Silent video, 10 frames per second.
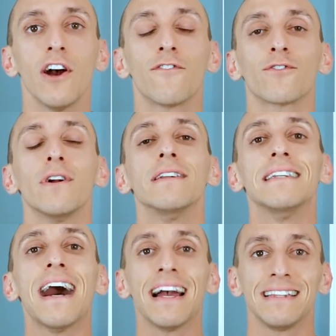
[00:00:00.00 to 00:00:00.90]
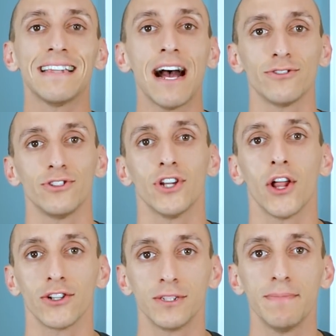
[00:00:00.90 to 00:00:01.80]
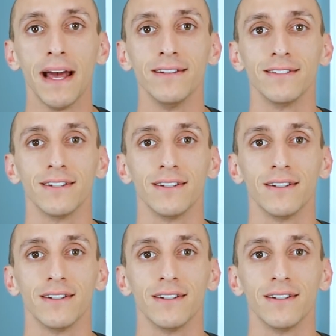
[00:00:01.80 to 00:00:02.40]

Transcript: for a $9,000 spend.